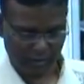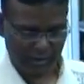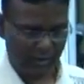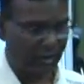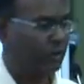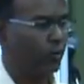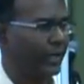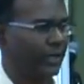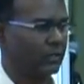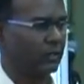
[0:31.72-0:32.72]
reasoning
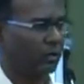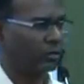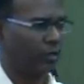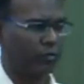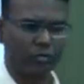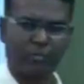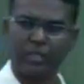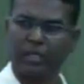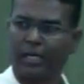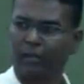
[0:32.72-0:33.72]
why as a doctor, of course
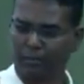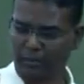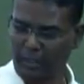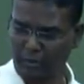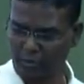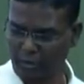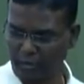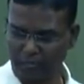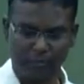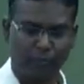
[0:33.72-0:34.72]
being an allopathy, I should
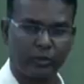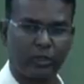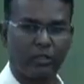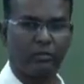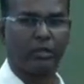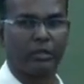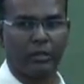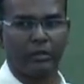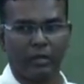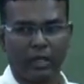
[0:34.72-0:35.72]
tell you that
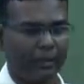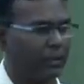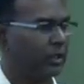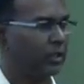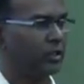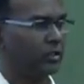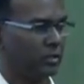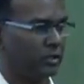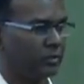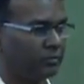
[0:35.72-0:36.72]
I'm an ENT
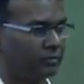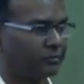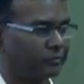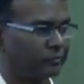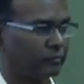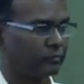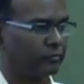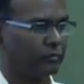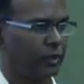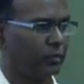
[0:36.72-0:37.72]
surgeon
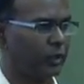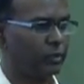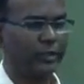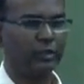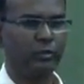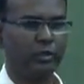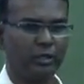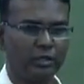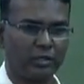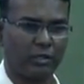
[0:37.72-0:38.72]
with 22
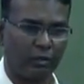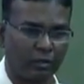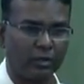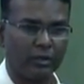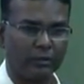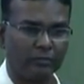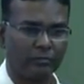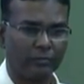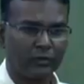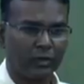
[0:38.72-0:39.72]
years as a doctor.
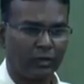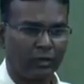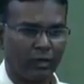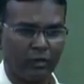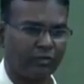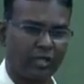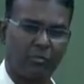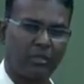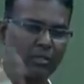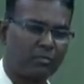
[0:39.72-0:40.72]
Now if
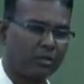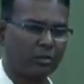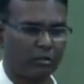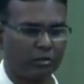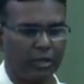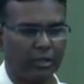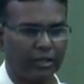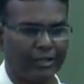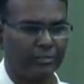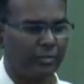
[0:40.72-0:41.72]
someone comes and talks to me and
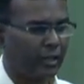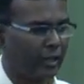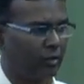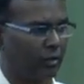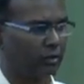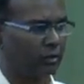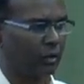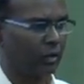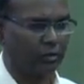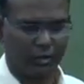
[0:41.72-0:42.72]
tells me, hey doc,
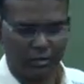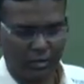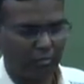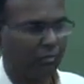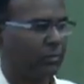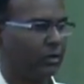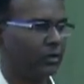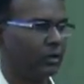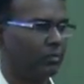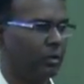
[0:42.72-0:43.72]
there is some
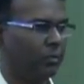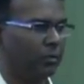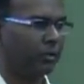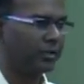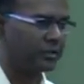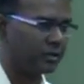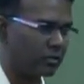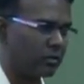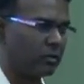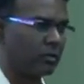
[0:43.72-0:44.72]
herbal
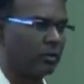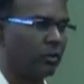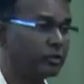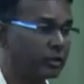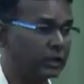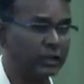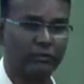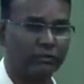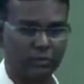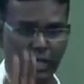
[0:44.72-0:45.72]
preparations or
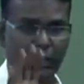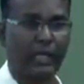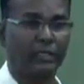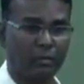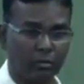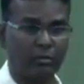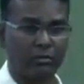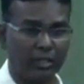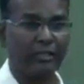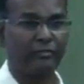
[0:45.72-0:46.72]
alternative, I rather would
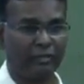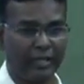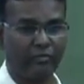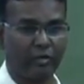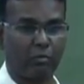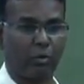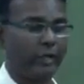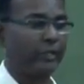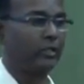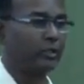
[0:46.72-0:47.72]
refrain from
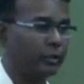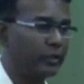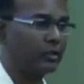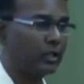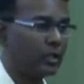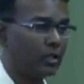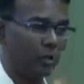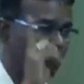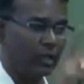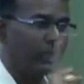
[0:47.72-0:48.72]
going into it.
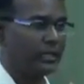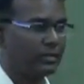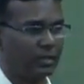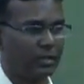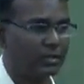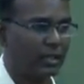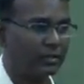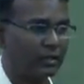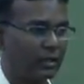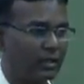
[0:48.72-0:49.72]
The only reason is
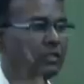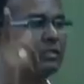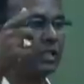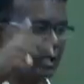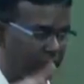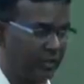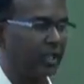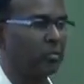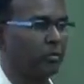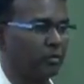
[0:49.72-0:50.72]
that, is it
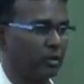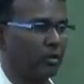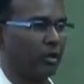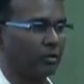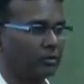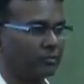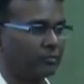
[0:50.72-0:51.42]
FDA approved or not?